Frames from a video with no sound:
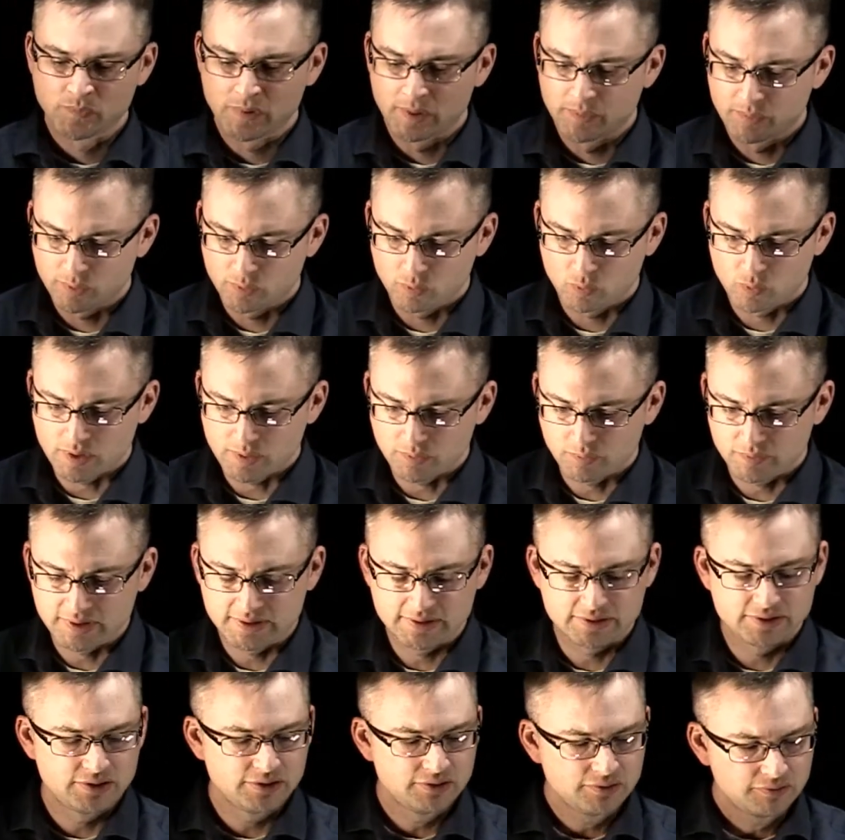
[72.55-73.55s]
But what we
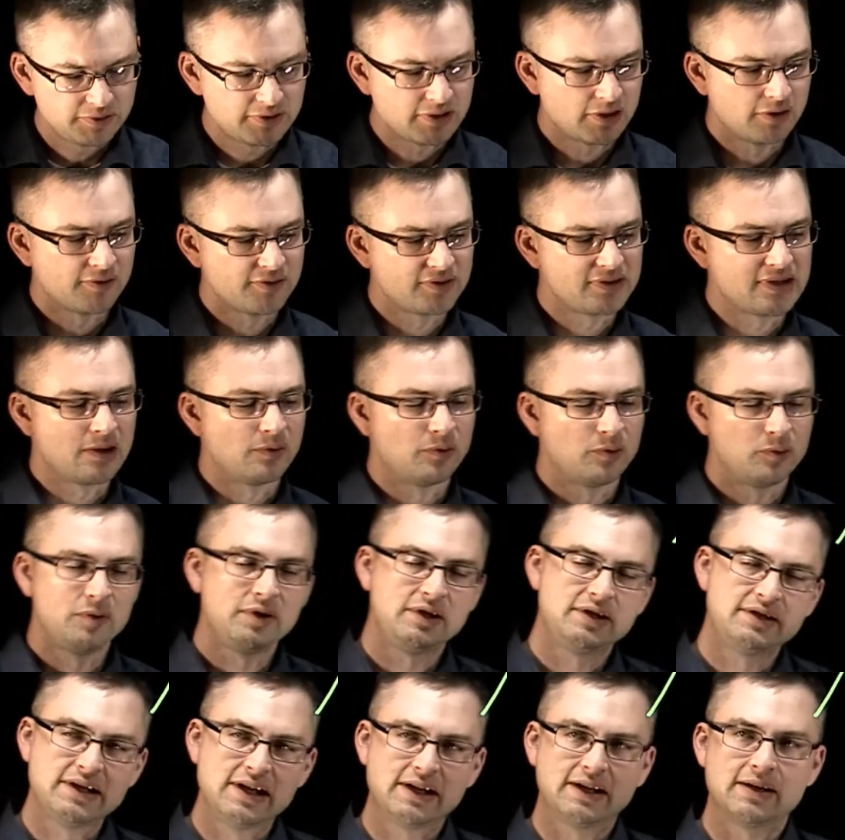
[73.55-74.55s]
do know is that when we
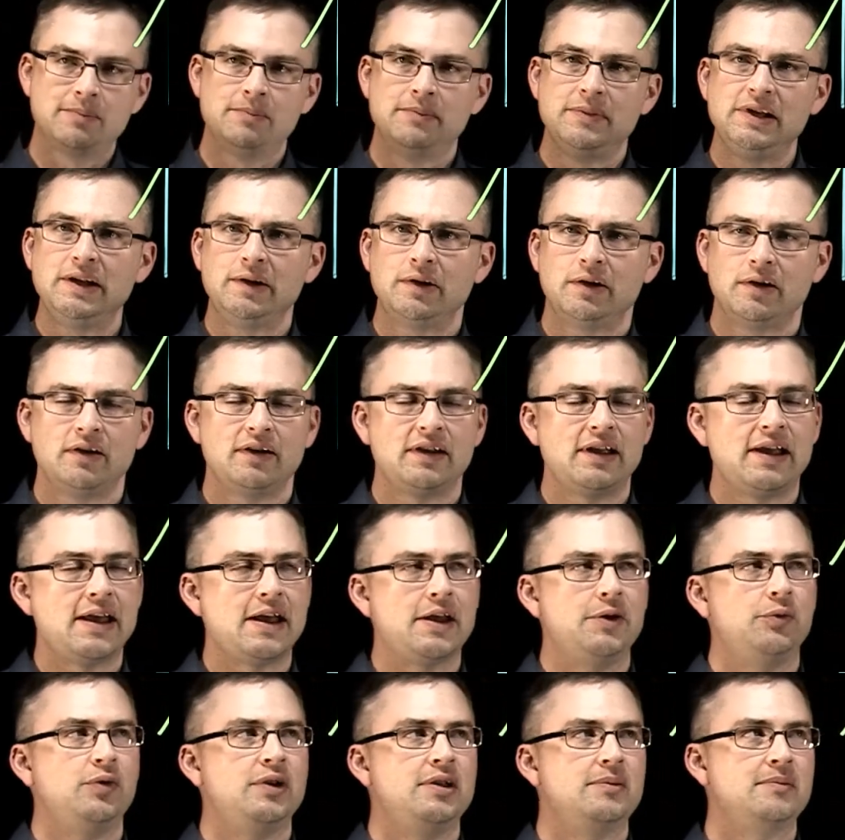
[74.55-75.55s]
take a meter
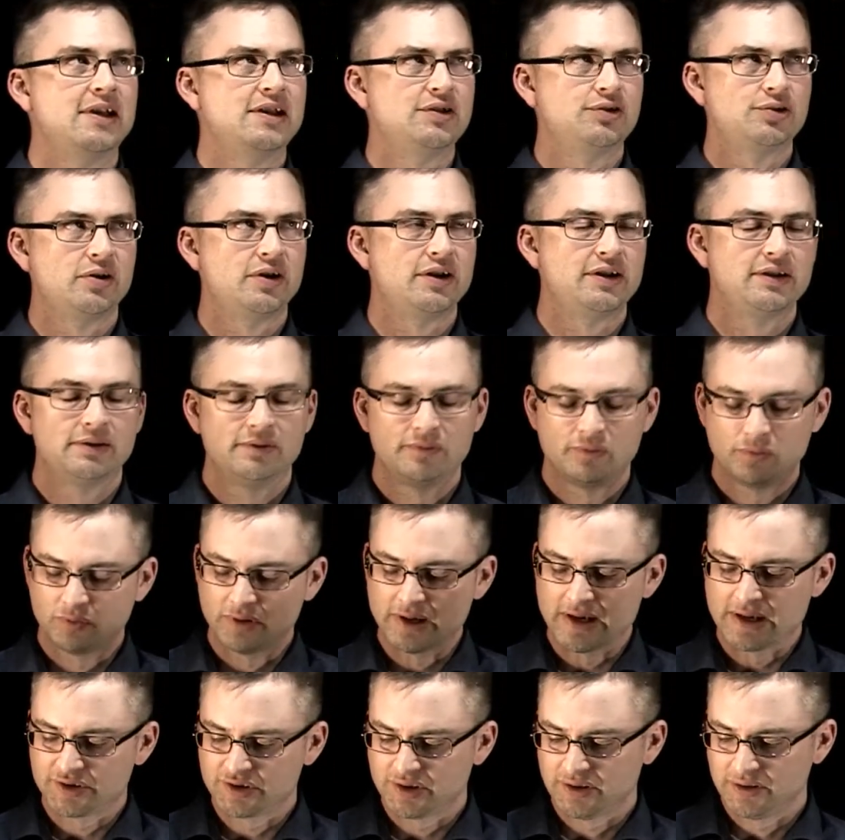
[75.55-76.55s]
and we measure it, we're
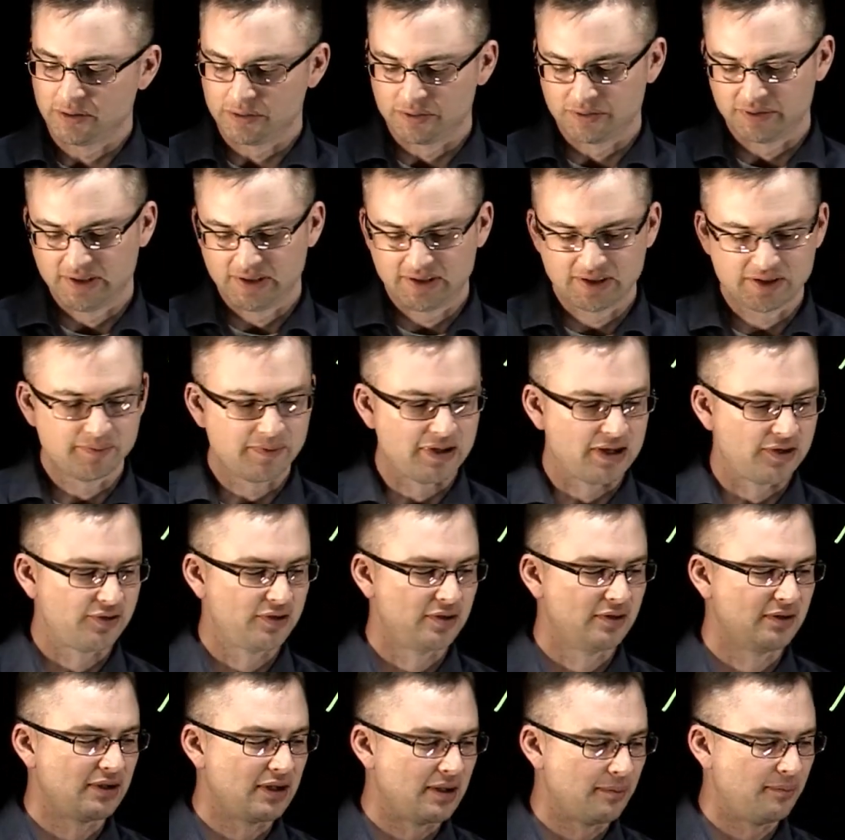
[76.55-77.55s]
actually only going to
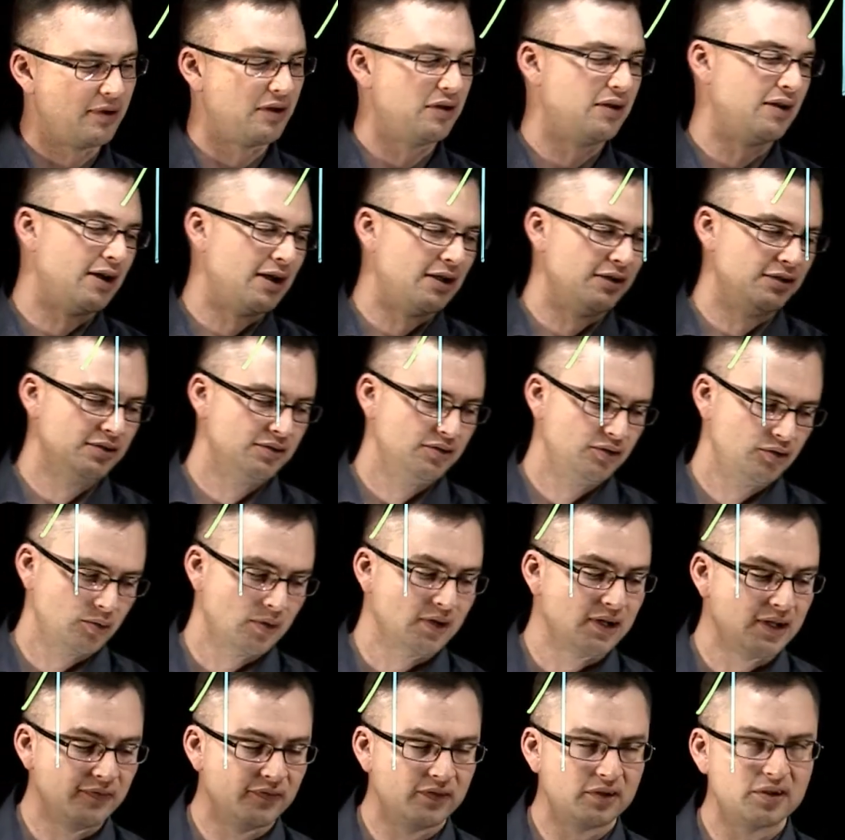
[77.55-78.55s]
measure about
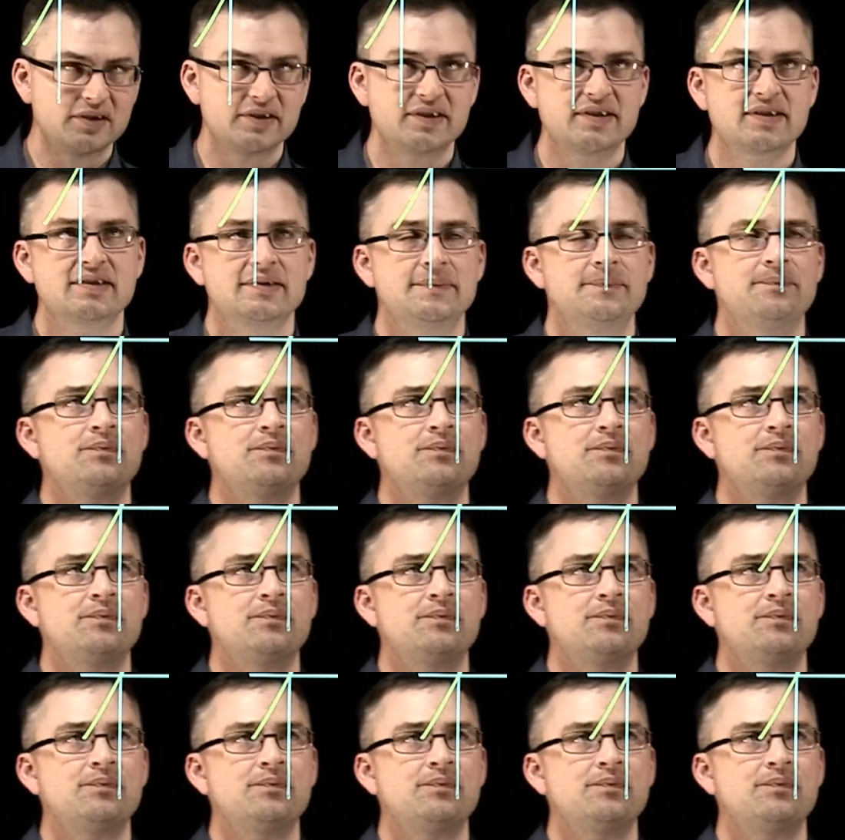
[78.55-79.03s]
120 volts.